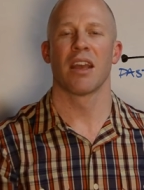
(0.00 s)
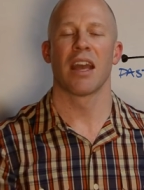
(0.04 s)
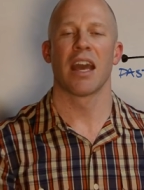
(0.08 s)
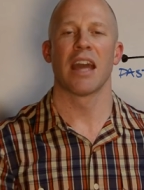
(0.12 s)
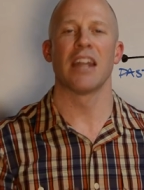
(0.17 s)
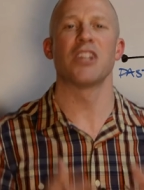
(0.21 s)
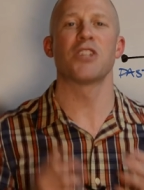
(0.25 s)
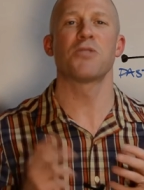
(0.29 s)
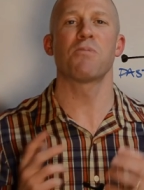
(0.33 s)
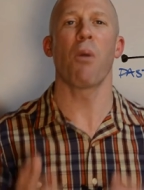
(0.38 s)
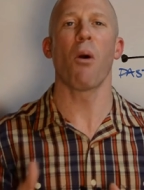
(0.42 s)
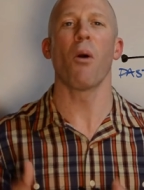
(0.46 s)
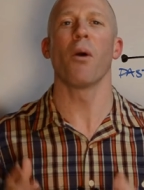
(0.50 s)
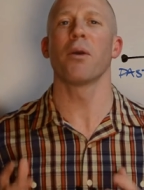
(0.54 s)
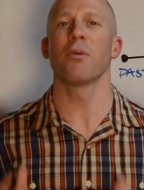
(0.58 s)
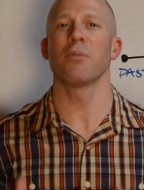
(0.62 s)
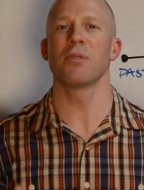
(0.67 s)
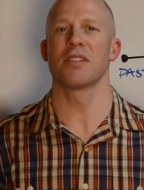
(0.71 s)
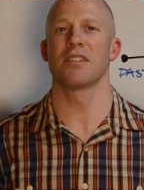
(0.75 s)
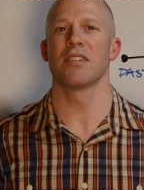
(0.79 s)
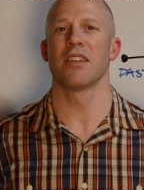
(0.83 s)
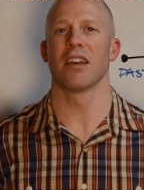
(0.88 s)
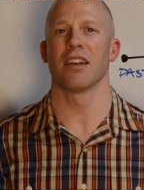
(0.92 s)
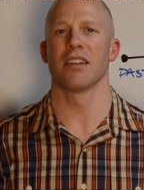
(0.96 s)
And his point
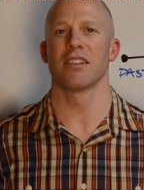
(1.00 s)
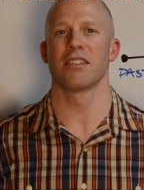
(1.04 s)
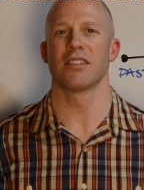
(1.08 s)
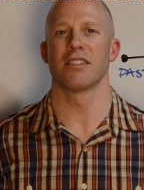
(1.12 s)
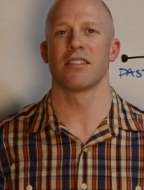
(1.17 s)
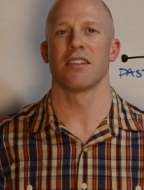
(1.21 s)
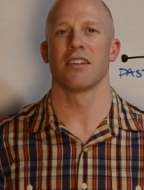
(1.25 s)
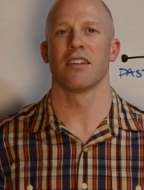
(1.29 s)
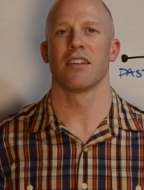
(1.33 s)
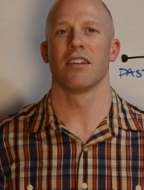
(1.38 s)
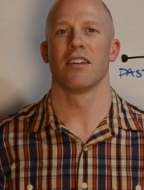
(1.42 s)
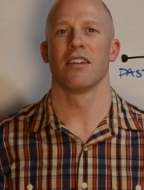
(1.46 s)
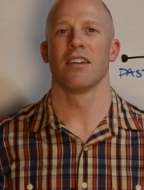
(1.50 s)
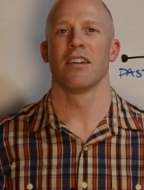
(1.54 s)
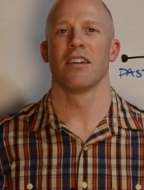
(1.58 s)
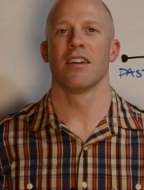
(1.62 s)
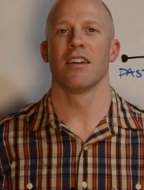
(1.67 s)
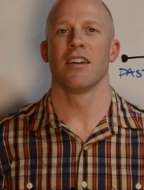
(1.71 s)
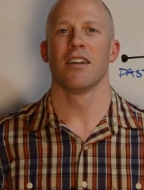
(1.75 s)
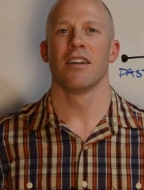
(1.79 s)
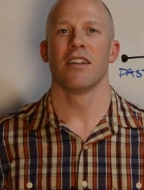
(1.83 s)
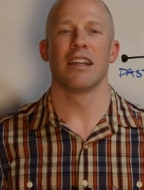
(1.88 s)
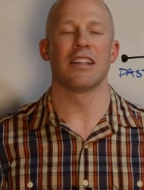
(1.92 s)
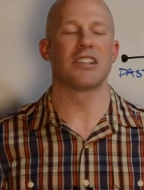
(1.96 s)
was this.
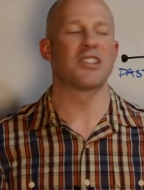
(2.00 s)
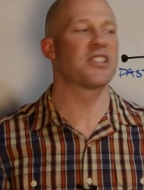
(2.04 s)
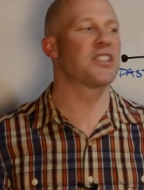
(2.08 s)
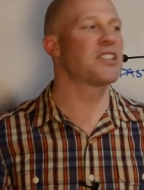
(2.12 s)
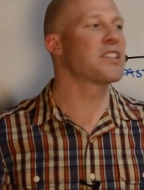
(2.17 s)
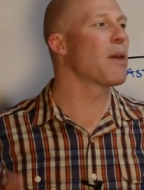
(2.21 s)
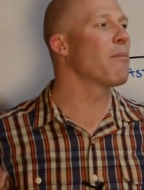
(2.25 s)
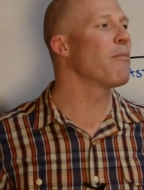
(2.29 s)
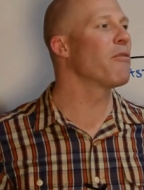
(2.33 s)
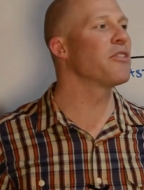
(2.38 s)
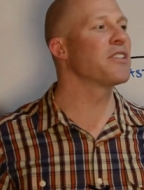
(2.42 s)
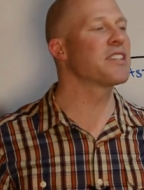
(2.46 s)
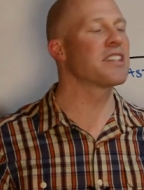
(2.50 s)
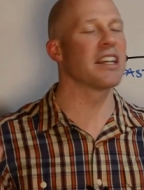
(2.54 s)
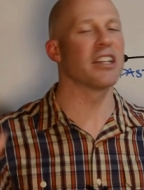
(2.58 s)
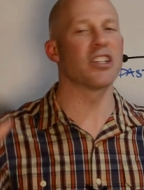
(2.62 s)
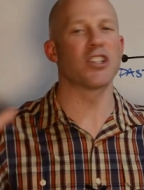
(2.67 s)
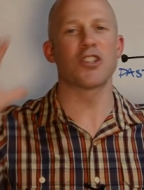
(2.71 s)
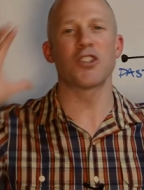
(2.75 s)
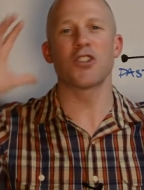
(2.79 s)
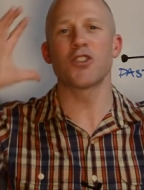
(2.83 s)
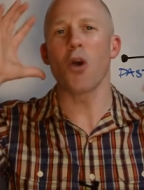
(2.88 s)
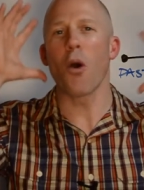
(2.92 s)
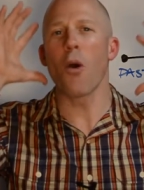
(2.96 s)
That some of us
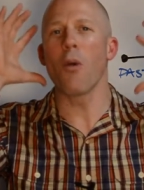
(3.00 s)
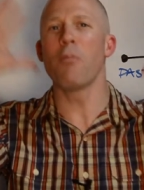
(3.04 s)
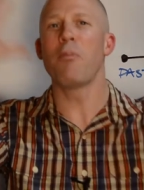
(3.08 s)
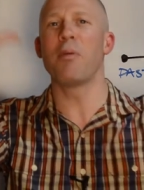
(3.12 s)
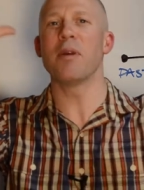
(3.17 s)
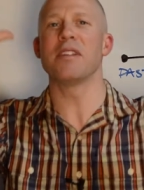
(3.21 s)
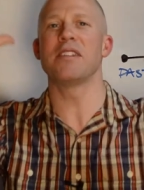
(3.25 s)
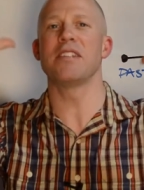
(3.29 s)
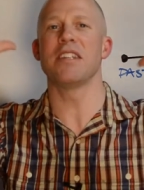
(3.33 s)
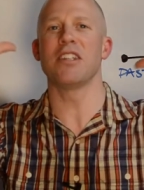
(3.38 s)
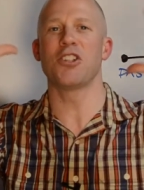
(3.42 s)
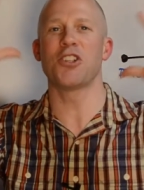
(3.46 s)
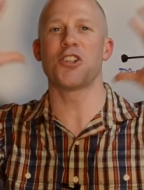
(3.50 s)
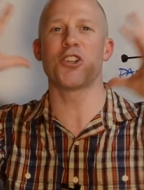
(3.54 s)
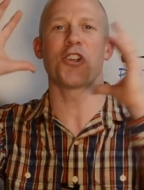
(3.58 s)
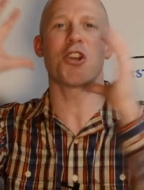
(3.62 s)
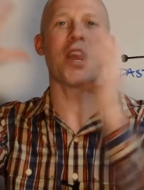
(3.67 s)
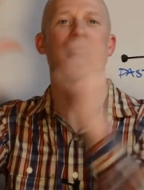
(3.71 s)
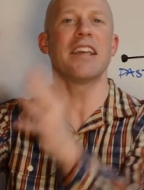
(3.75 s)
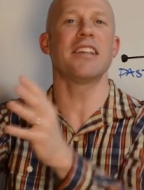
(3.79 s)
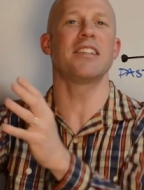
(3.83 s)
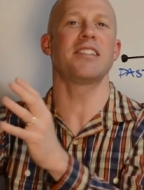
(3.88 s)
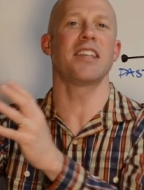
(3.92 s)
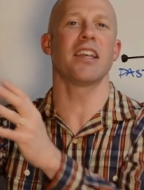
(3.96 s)
get so busy
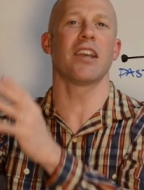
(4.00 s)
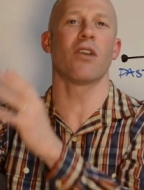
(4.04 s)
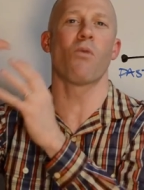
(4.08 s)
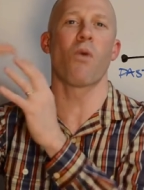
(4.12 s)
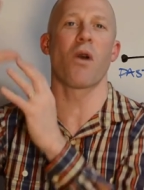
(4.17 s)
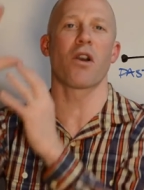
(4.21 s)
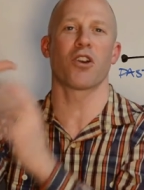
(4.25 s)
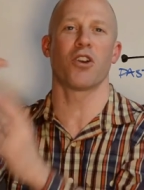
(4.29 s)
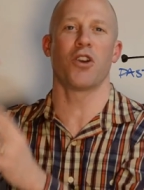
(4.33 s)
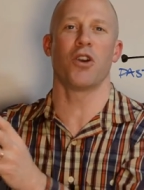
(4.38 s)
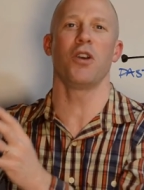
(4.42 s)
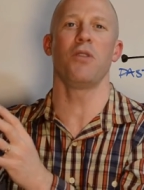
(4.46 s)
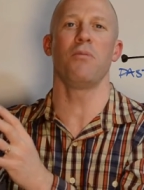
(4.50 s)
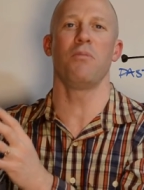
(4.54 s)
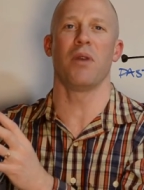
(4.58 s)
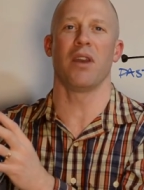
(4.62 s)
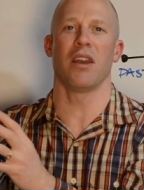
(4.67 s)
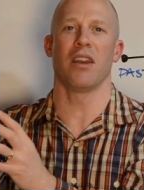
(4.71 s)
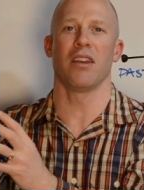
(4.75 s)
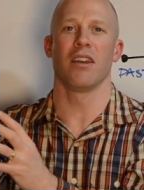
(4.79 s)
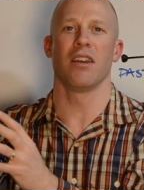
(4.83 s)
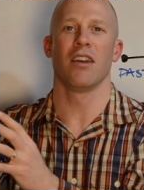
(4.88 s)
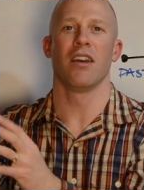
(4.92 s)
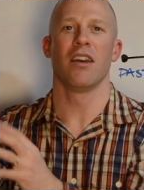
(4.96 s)
chasing what could
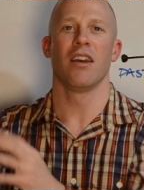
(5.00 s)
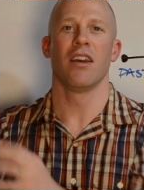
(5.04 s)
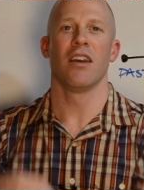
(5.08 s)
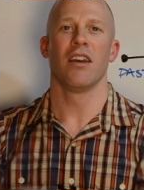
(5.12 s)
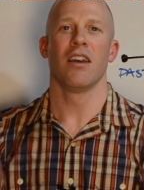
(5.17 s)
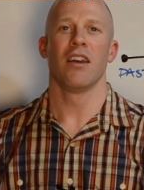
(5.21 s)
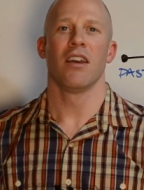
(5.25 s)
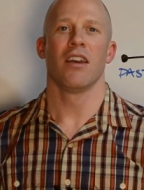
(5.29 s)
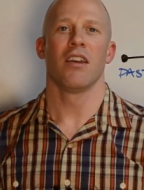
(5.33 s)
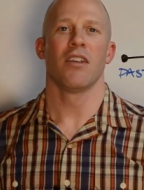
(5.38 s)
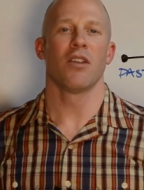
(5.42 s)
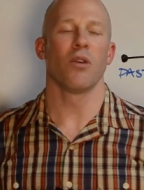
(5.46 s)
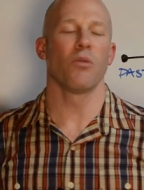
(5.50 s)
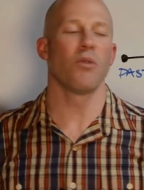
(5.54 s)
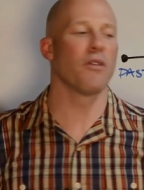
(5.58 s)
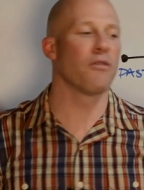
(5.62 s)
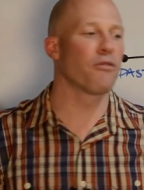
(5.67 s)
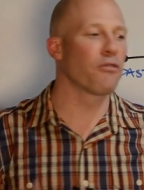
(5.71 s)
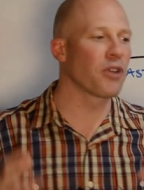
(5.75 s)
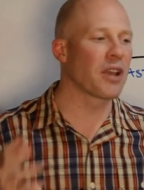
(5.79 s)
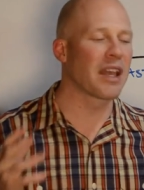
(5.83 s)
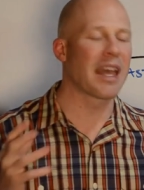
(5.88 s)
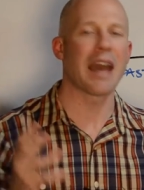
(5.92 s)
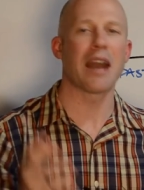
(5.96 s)
be that we
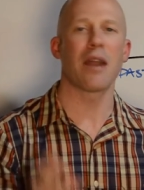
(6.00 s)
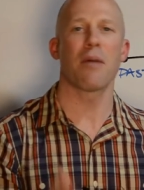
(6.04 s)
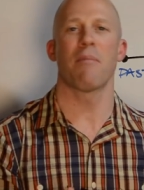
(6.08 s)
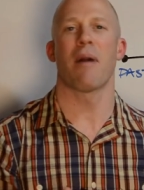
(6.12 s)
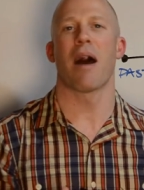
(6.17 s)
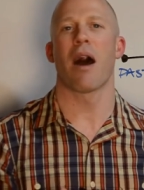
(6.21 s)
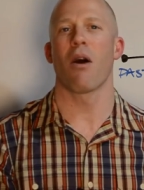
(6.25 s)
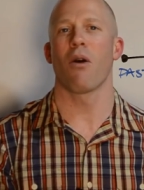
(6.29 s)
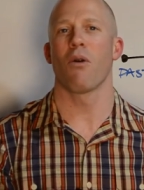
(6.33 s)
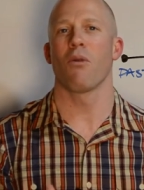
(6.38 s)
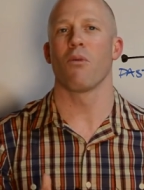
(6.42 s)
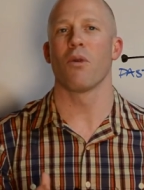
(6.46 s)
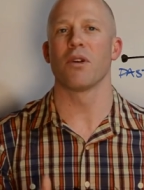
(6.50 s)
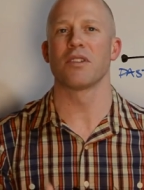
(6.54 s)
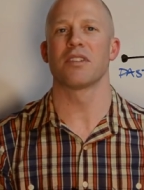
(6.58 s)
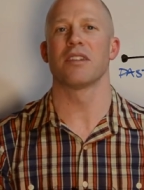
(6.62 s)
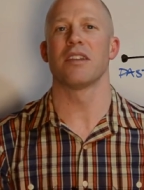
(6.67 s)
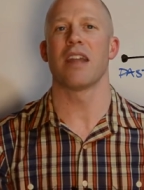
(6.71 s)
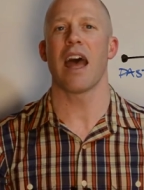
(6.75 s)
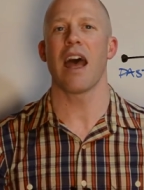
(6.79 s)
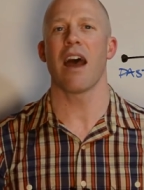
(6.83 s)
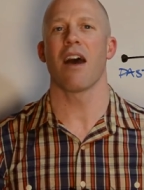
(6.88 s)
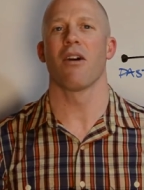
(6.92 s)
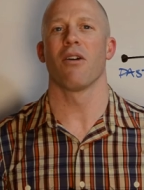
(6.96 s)
forget about what's
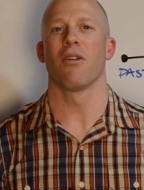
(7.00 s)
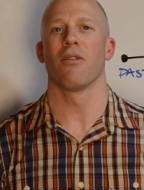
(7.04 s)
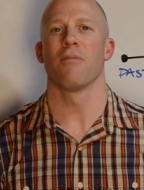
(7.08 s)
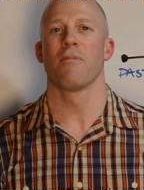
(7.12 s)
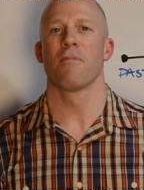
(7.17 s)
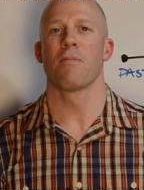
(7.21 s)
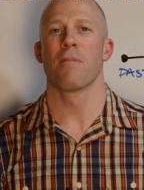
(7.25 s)
now.